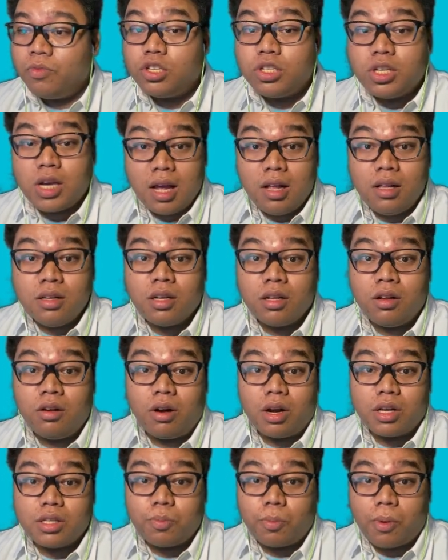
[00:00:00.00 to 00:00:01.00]
change in
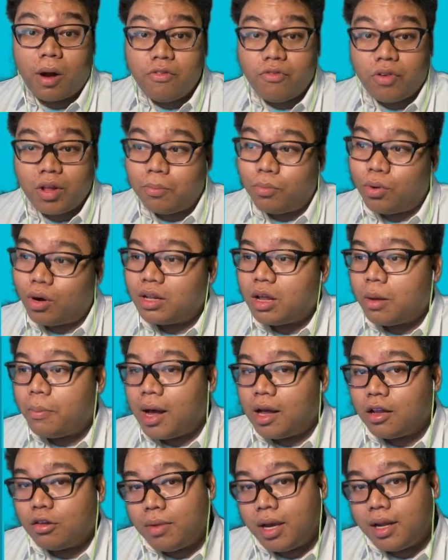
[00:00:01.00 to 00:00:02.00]
gross profit brought
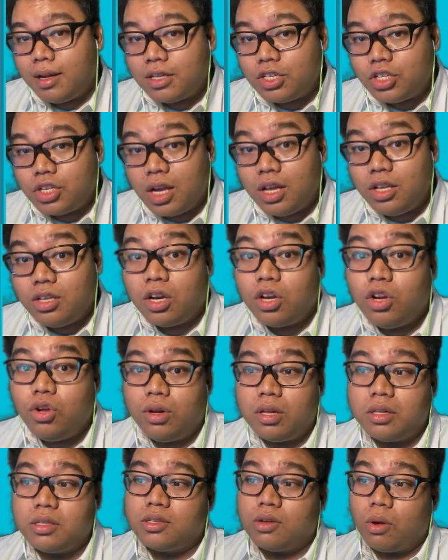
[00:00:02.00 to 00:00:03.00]
about by the change in
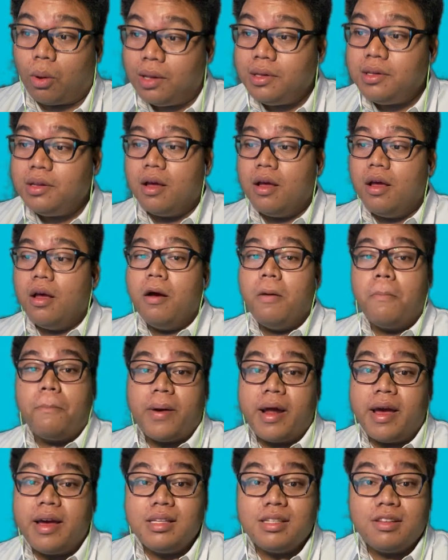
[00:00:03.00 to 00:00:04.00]
units sold,
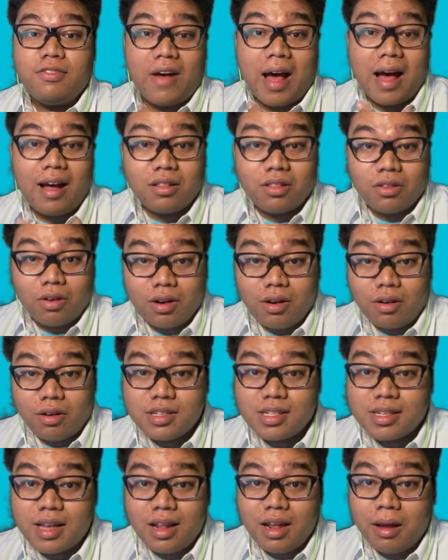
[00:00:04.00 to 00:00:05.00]
price factor or
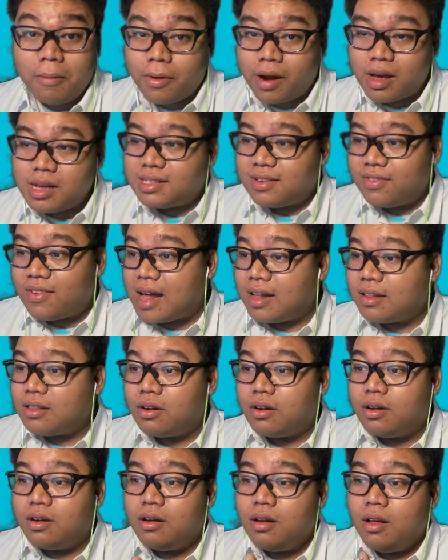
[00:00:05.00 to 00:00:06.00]
selling price
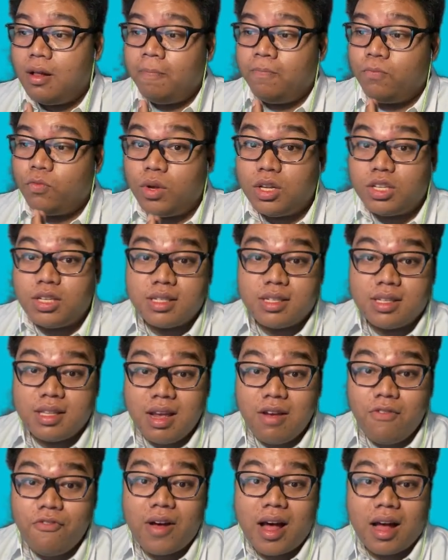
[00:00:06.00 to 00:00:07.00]
factor, which is
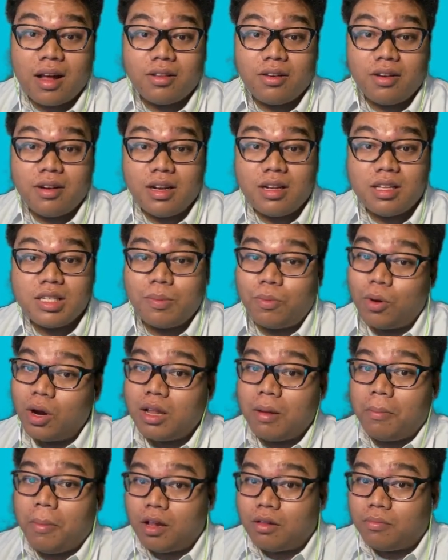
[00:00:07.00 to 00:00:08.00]
the factor that is
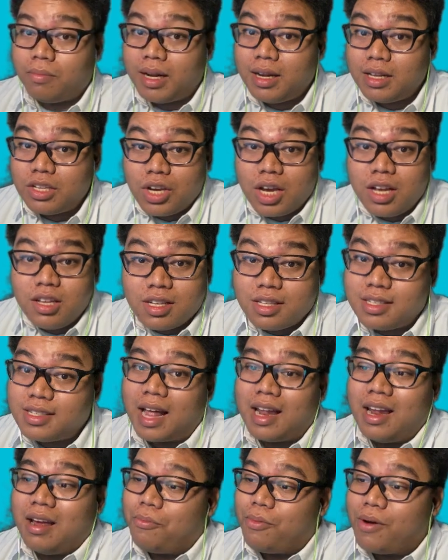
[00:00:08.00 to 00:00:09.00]
brought about by the change in
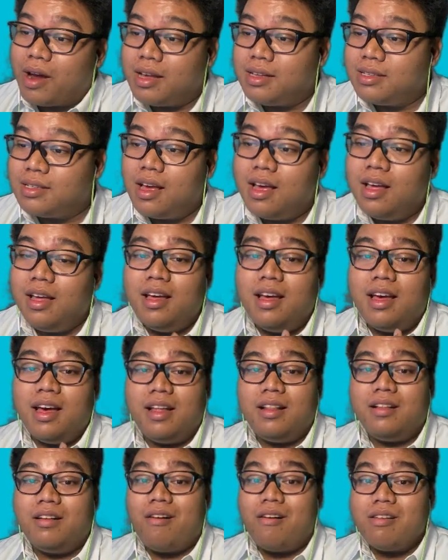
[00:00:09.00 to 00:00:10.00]
selling price,
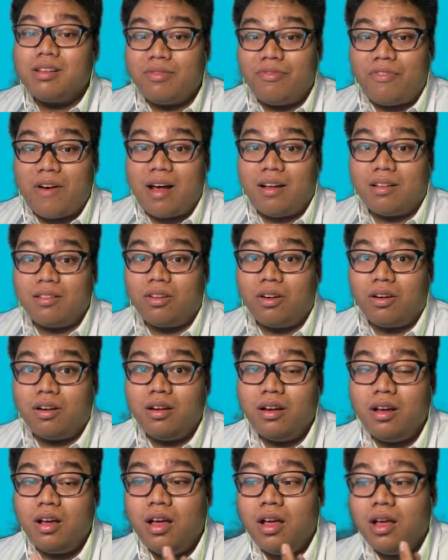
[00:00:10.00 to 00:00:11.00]
and cost
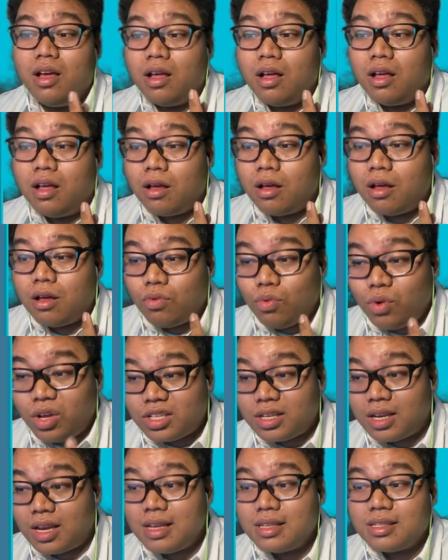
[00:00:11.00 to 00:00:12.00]
factor,
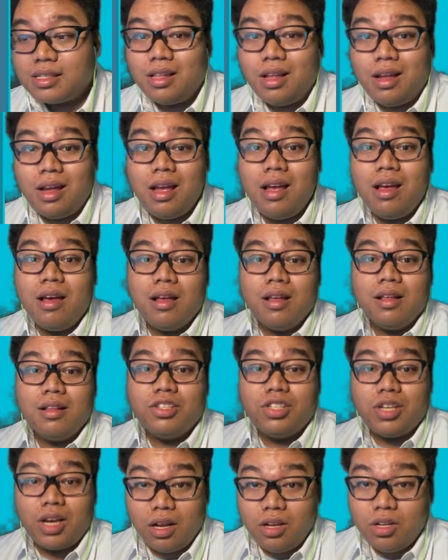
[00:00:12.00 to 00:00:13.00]
which is the
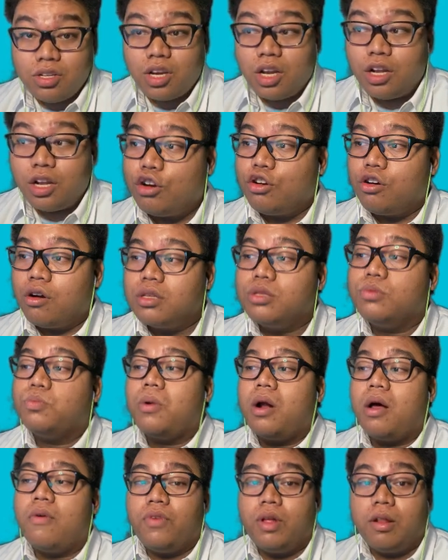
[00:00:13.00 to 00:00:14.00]
change gross
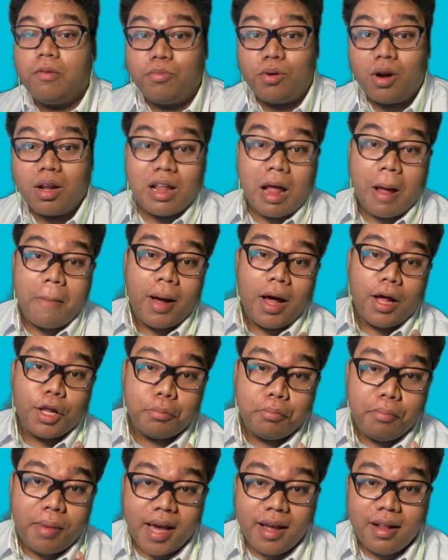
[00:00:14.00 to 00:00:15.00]
profit brought about
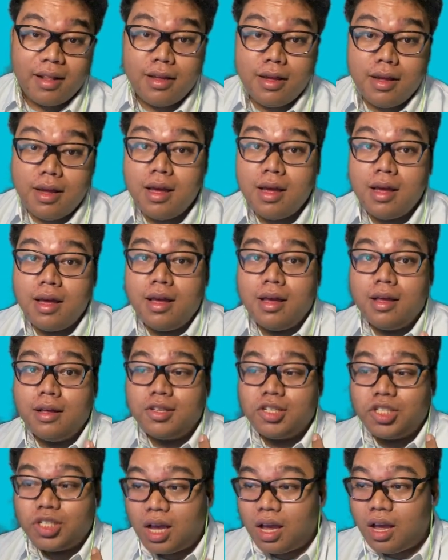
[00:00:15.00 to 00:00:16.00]
by the
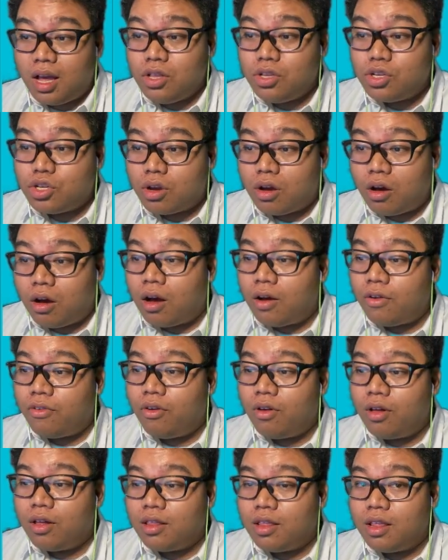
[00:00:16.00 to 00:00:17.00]
change of
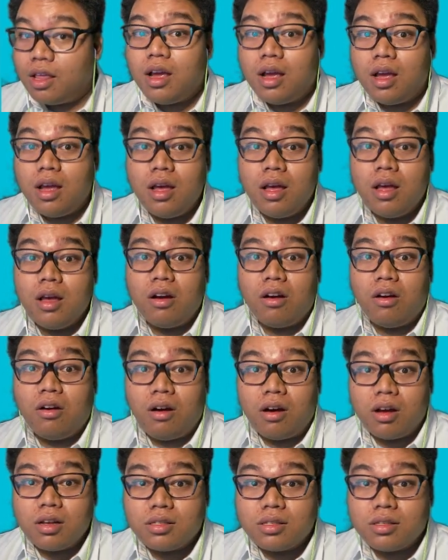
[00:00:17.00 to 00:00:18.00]
the
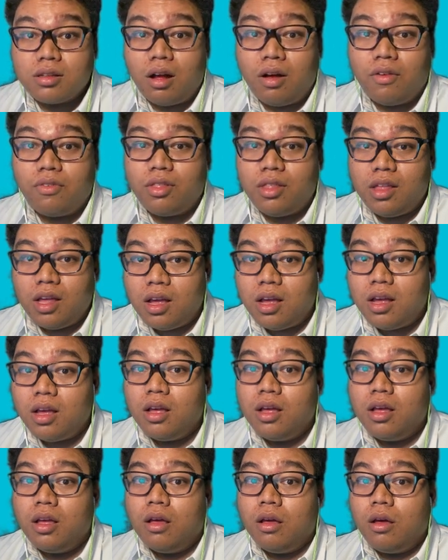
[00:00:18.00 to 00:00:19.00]
cost of the
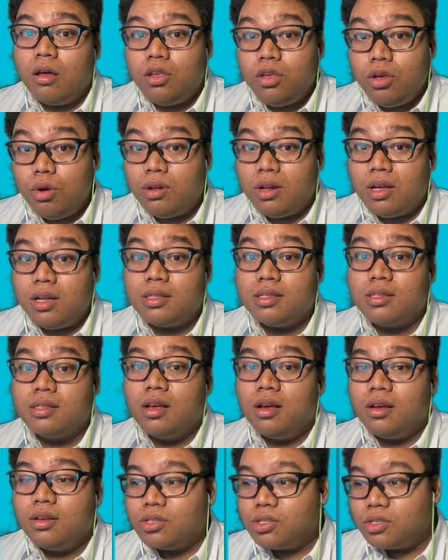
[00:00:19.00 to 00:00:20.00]

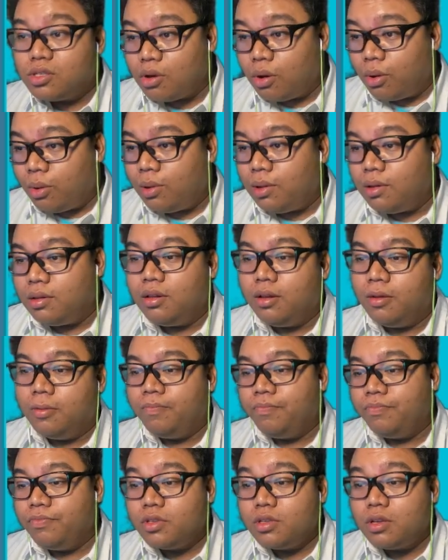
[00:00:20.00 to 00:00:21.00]
units sold.
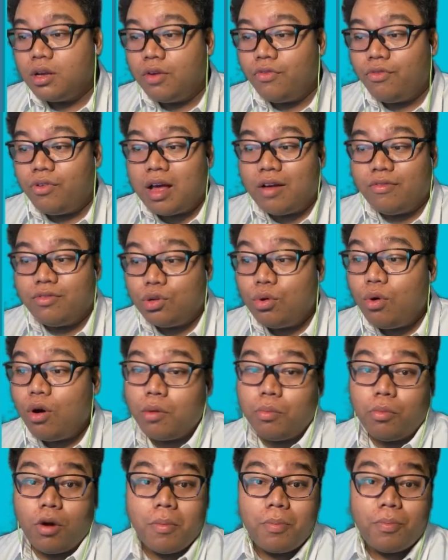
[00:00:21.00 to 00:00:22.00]
So if we have two
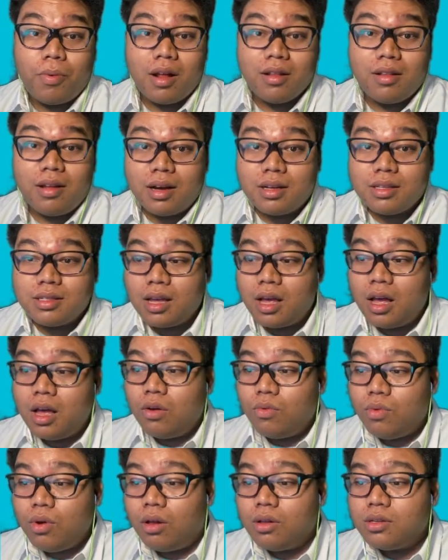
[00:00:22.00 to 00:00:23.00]
or more products,
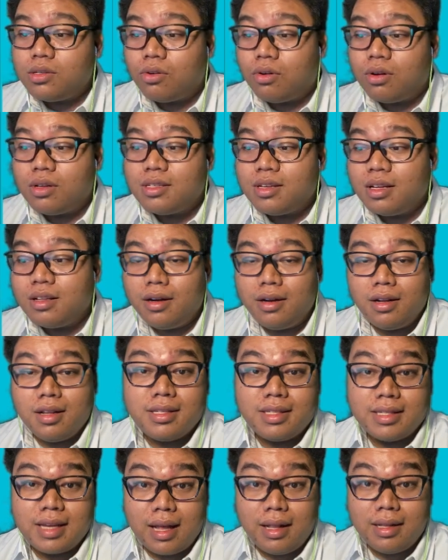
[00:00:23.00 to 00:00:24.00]
we also consider the
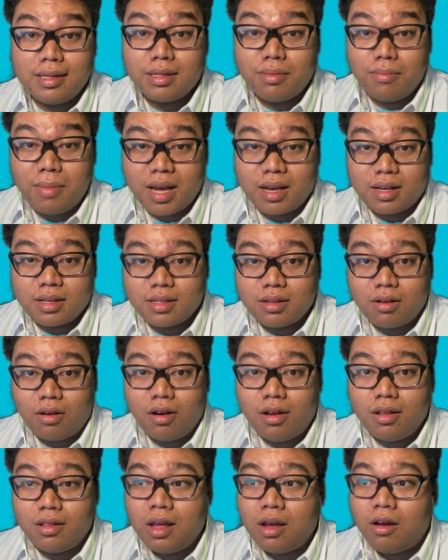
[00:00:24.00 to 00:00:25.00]
sales mix
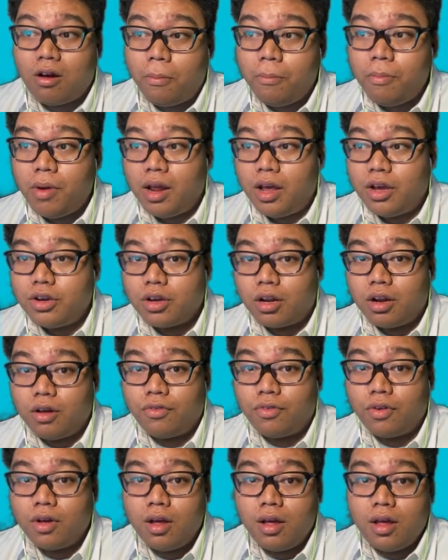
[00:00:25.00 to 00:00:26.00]
or the combination
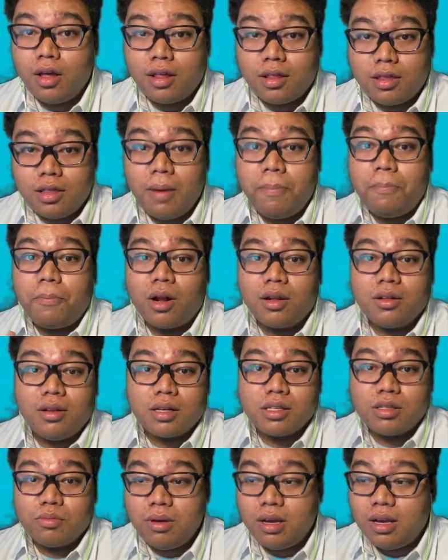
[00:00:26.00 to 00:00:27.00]
of the
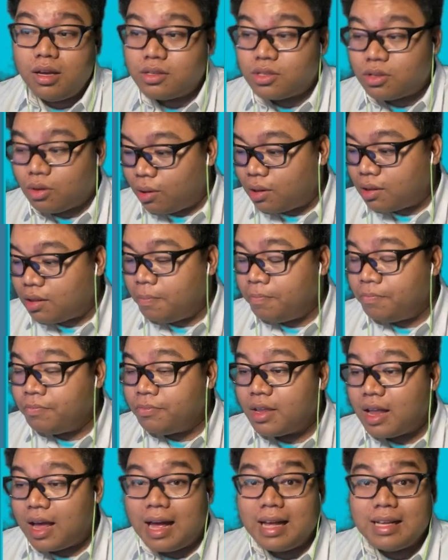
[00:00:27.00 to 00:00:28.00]
products being sold
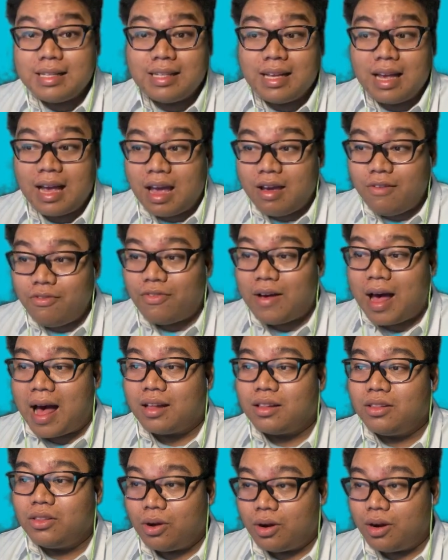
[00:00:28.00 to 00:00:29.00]
as a
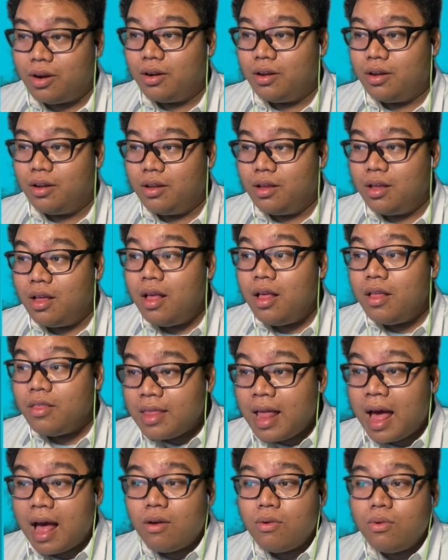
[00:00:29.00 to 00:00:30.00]
factor.
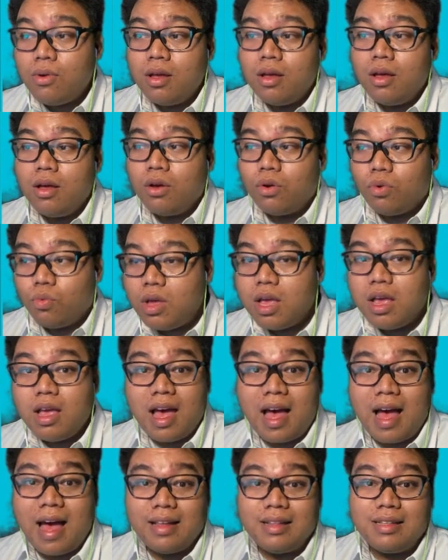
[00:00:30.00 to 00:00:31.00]
Now,
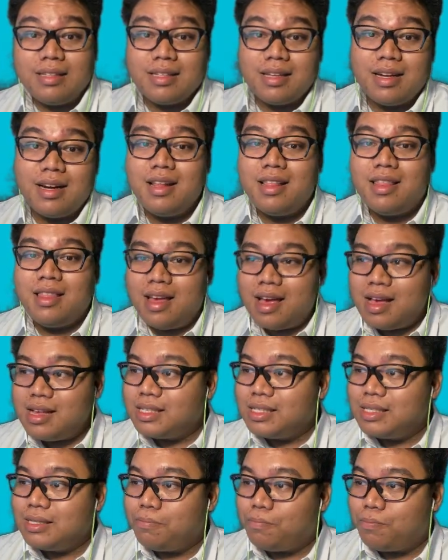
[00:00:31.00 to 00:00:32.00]
we answer
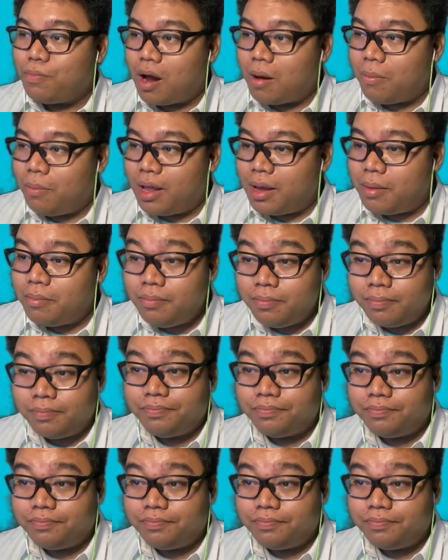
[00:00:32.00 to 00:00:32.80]
this problem.